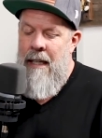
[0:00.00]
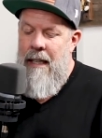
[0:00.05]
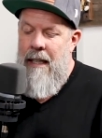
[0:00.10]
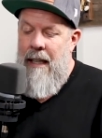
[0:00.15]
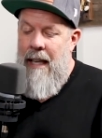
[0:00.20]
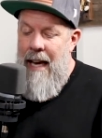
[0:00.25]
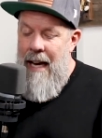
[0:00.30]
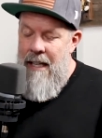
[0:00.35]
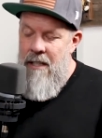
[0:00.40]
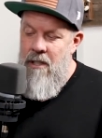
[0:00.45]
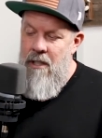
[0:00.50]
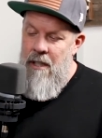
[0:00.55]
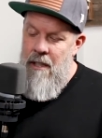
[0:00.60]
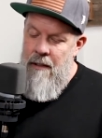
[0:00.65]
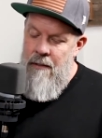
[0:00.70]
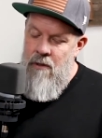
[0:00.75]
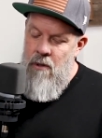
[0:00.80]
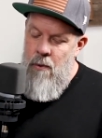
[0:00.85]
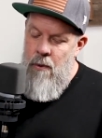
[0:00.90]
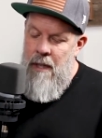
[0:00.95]
last
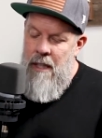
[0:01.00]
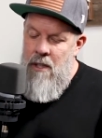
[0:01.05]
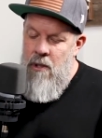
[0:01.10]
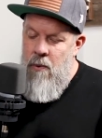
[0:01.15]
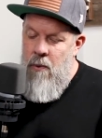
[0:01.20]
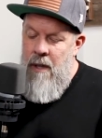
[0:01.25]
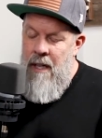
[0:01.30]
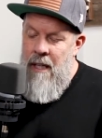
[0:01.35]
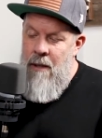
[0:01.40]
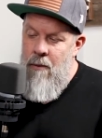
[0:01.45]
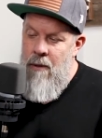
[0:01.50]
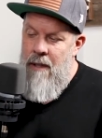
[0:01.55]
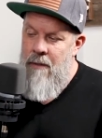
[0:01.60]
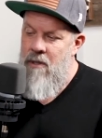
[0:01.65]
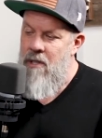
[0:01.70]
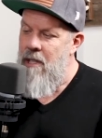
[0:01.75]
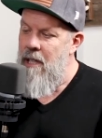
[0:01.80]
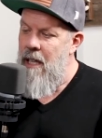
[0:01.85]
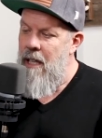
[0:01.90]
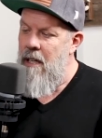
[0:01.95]
year of 2020, we've
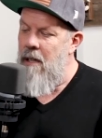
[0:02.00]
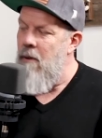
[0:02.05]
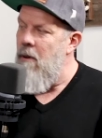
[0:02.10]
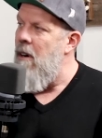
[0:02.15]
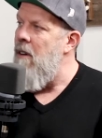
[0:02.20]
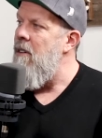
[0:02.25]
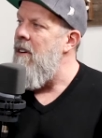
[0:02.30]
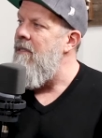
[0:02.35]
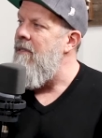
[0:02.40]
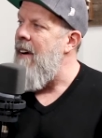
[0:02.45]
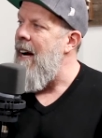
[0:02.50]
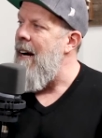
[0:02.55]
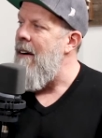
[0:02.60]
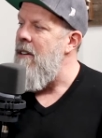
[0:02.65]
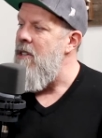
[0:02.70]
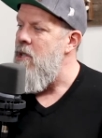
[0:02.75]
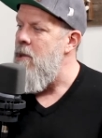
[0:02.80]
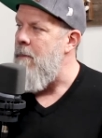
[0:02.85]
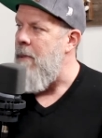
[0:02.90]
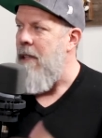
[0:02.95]
seen
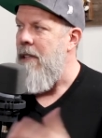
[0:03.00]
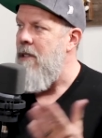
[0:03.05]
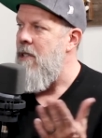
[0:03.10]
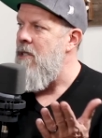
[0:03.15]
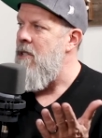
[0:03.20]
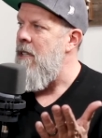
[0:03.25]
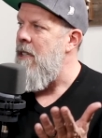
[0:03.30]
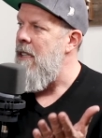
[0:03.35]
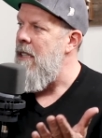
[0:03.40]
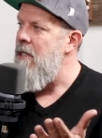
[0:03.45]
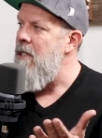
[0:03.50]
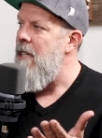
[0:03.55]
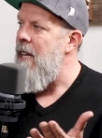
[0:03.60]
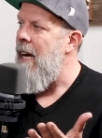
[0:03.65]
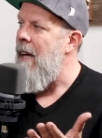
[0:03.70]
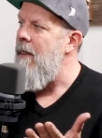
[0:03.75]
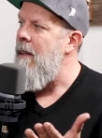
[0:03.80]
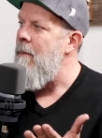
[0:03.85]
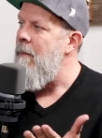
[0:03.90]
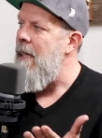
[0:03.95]
coronavirus split the church
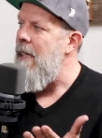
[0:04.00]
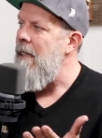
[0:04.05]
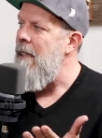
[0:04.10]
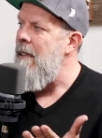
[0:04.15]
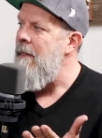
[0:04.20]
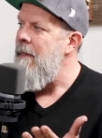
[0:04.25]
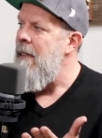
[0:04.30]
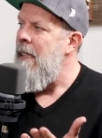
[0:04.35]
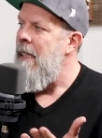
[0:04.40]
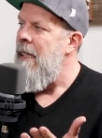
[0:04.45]
down the mm-hmm. middle